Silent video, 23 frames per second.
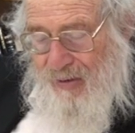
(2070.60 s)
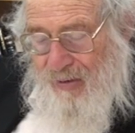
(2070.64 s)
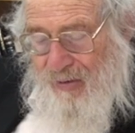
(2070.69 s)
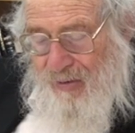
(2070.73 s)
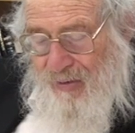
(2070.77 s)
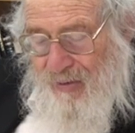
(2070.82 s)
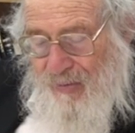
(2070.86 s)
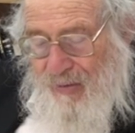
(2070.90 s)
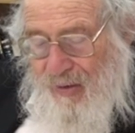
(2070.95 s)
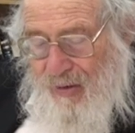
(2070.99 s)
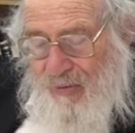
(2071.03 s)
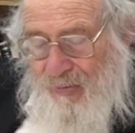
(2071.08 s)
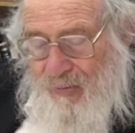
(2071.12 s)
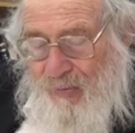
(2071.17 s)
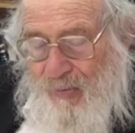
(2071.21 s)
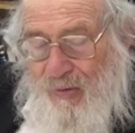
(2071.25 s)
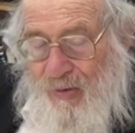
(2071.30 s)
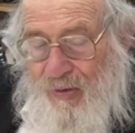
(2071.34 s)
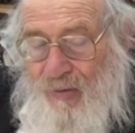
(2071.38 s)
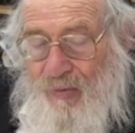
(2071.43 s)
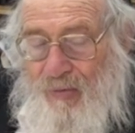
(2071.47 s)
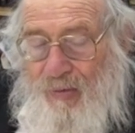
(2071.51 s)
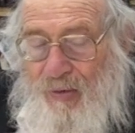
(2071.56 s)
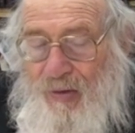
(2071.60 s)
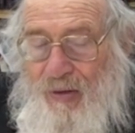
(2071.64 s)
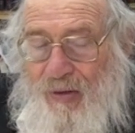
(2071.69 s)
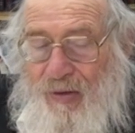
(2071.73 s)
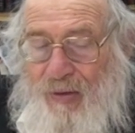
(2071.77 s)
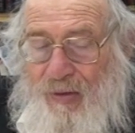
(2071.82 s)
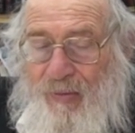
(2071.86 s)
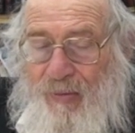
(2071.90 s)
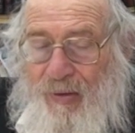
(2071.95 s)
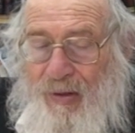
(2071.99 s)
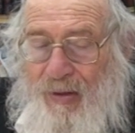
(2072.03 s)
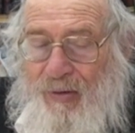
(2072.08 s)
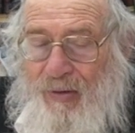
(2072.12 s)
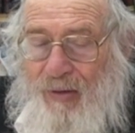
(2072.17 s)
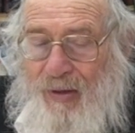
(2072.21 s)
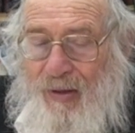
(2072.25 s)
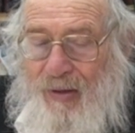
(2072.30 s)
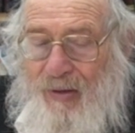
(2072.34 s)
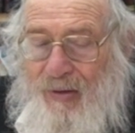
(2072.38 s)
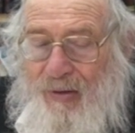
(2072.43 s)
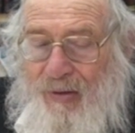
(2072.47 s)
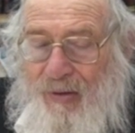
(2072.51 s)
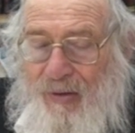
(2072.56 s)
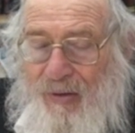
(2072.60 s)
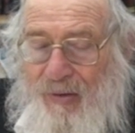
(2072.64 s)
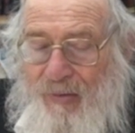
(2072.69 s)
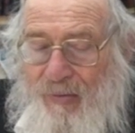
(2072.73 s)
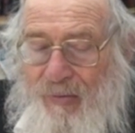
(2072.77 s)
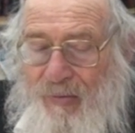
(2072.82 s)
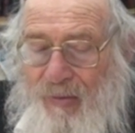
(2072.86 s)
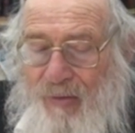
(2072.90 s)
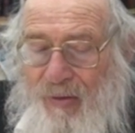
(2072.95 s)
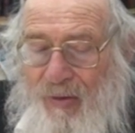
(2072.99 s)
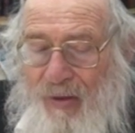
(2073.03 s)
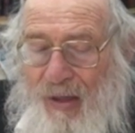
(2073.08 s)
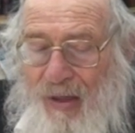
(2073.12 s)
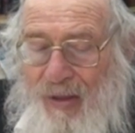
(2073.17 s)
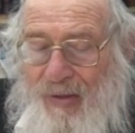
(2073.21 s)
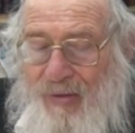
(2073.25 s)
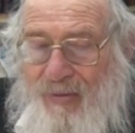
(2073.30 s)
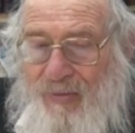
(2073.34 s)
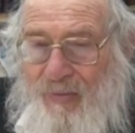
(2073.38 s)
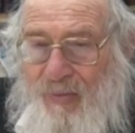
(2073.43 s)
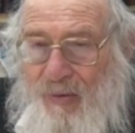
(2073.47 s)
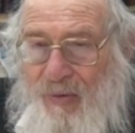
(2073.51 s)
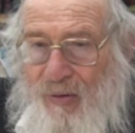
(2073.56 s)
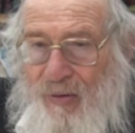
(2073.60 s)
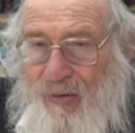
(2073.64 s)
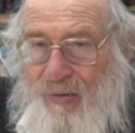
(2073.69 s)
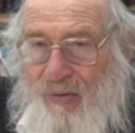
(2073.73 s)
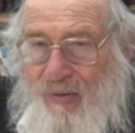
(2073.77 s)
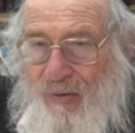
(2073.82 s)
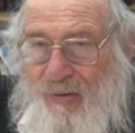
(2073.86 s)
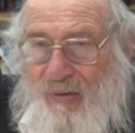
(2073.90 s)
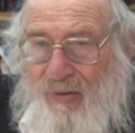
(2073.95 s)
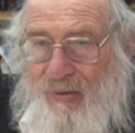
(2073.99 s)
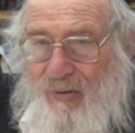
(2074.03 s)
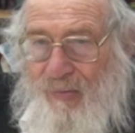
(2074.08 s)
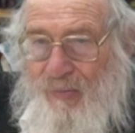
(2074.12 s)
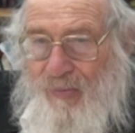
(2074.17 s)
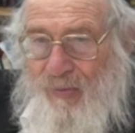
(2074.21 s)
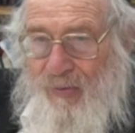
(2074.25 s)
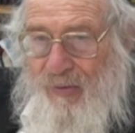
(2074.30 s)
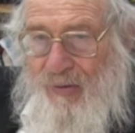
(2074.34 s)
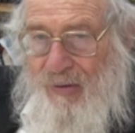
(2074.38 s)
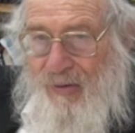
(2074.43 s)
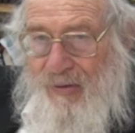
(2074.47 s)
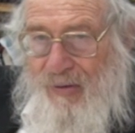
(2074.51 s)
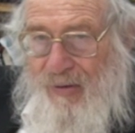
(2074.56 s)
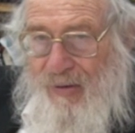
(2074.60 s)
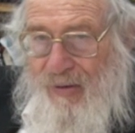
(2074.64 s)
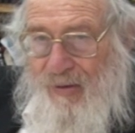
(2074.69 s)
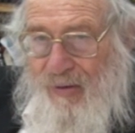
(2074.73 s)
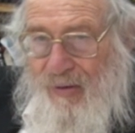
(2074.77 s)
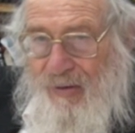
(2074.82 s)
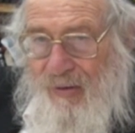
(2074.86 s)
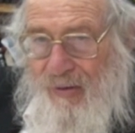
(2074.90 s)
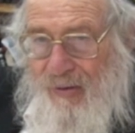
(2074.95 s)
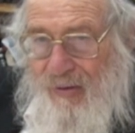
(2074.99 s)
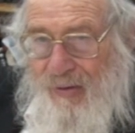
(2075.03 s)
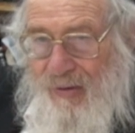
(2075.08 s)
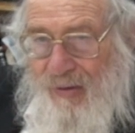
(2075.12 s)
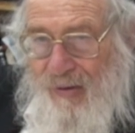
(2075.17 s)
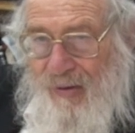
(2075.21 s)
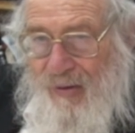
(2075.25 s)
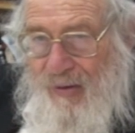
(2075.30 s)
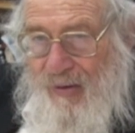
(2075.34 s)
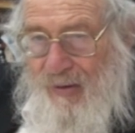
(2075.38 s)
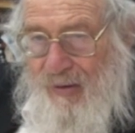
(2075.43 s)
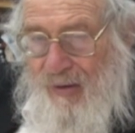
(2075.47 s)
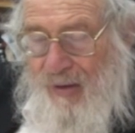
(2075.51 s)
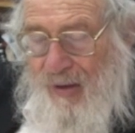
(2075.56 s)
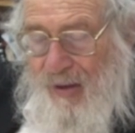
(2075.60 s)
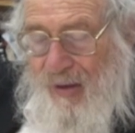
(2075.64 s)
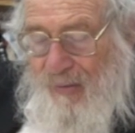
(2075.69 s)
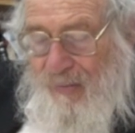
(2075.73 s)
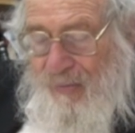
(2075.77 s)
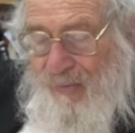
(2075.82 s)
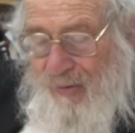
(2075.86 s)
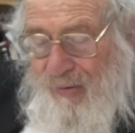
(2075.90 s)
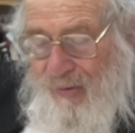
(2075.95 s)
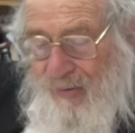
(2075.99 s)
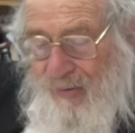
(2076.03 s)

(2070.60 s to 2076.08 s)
You may take ice balls to put in the cup.